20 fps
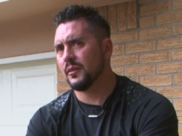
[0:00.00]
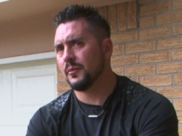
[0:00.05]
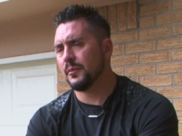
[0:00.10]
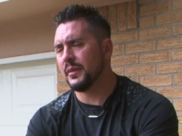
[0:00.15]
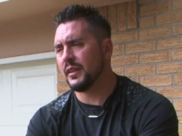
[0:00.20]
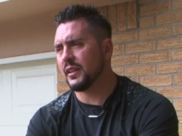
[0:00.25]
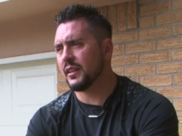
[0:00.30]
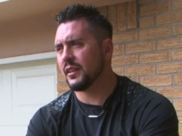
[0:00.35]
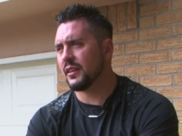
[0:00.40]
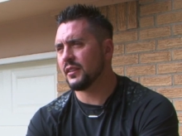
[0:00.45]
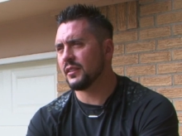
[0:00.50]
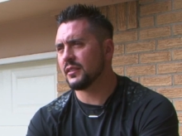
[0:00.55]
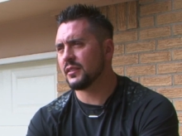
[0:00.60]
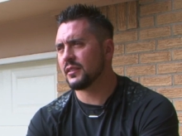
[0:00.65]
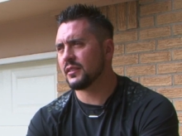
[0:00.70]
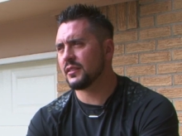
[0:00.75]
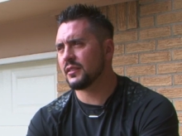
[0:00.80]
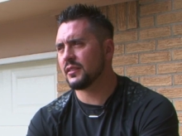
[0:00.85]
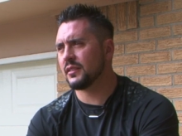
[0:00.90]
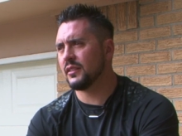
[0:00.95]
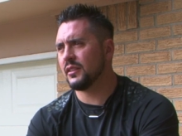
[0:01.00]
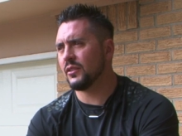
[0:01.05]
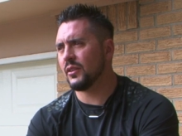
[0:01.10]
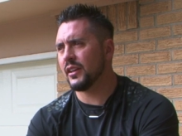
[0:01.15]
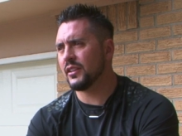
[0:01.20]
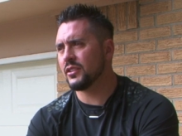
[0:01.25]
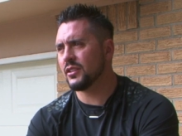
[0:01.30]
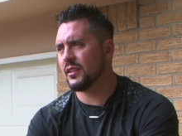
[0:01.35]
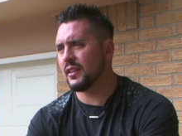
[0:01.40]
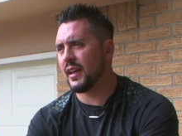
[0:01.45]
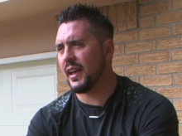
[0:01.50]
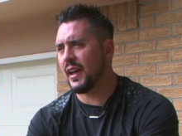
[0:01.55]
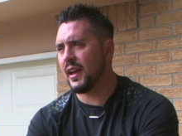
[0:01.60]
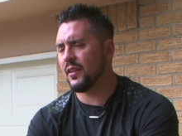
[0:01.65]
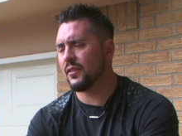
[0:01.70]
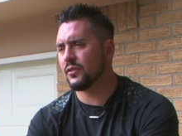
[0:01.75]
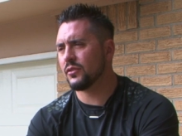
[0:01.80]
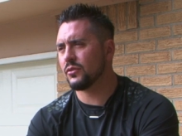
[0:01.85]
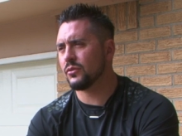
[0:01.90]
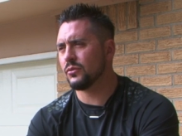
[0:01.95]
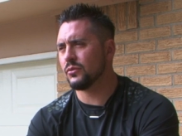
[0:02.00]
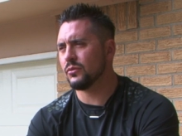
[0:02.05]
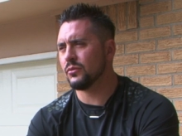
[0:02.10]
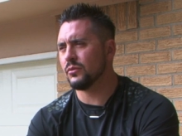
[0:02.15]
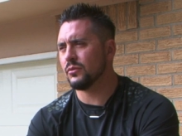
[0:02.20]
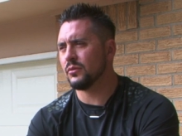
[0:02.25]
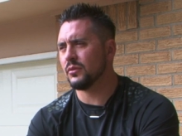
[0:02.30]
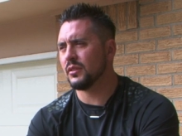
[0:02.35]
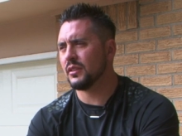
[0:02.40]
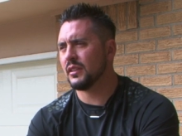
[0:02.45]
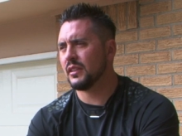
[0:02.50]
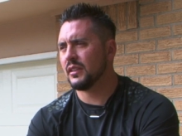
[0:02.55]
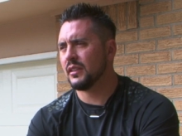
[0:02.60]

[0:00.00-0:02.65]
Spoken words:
because, you know, I shouldn't have to